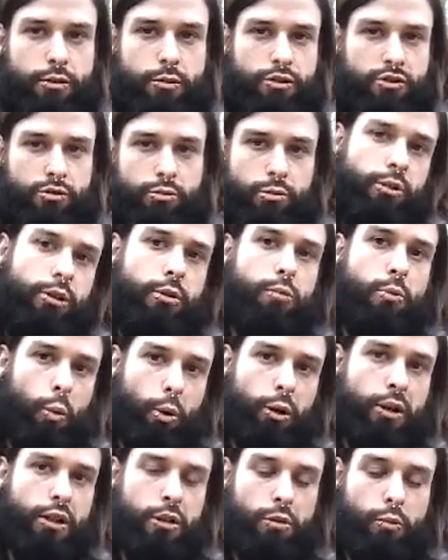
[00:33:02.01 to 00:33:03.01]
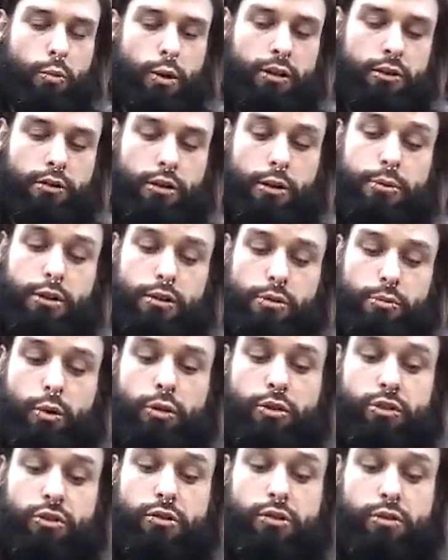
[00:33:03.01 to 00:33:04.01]
It wasn't really working well. I mean, it
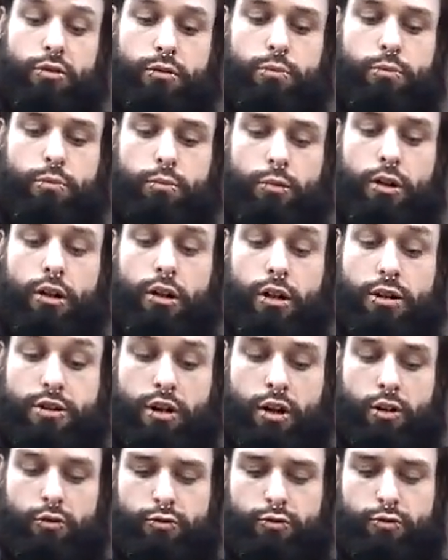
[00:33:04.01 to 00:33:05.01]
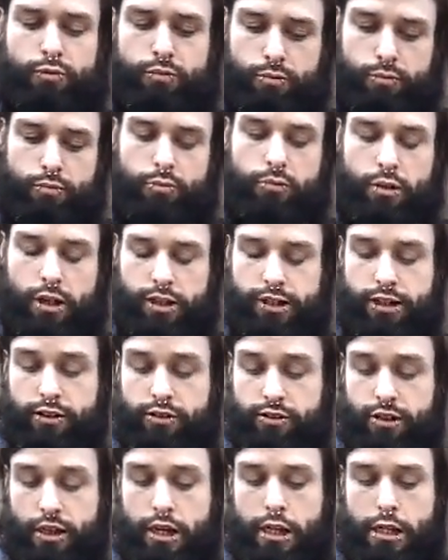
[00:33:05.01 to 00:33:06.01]
worked enough, I
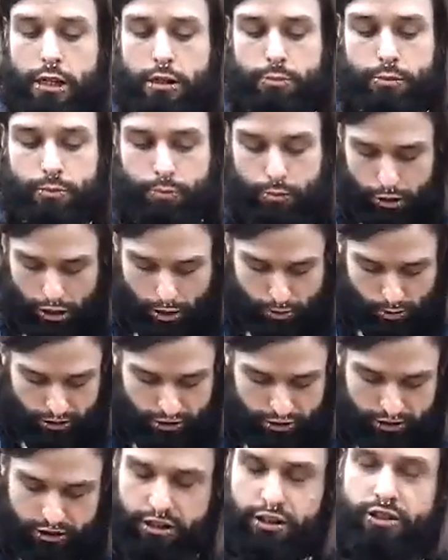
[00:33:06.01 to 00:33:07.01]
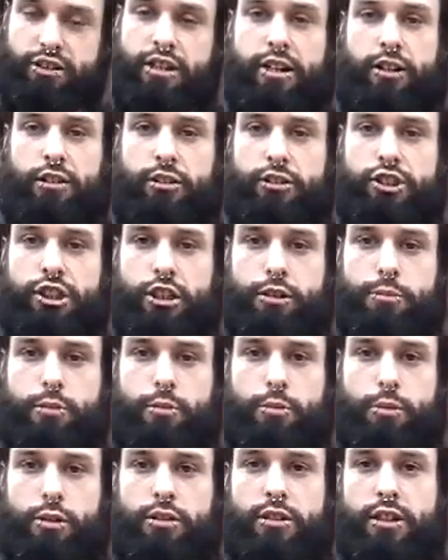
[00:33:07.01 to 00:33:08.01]
guess, but I wanted to just get a
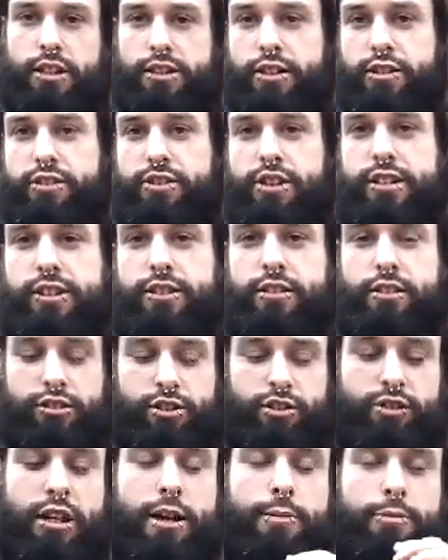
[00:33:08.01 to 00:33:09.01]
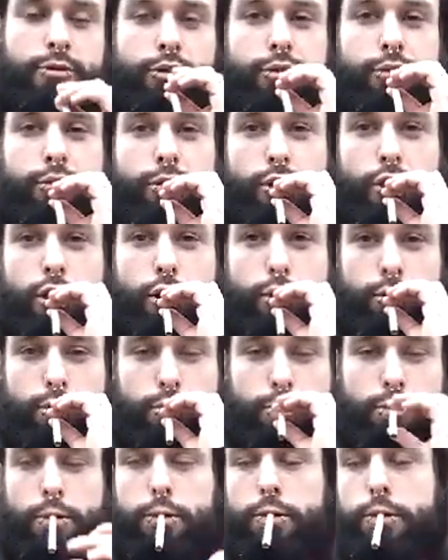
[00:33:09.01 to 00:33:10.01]
legitimate one, and this thing is just absolutely
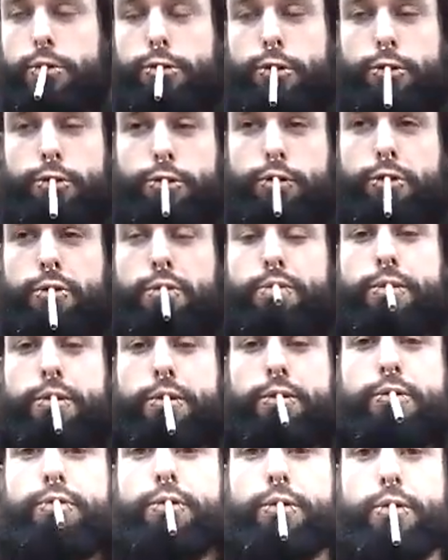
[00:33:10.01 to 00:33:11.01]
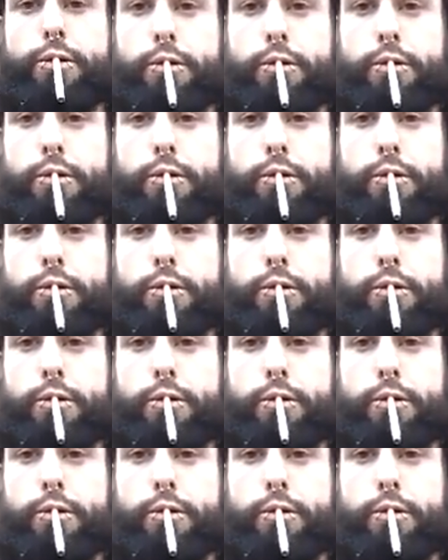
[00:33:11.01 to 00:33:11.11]
comfortable. It's just so beautiful.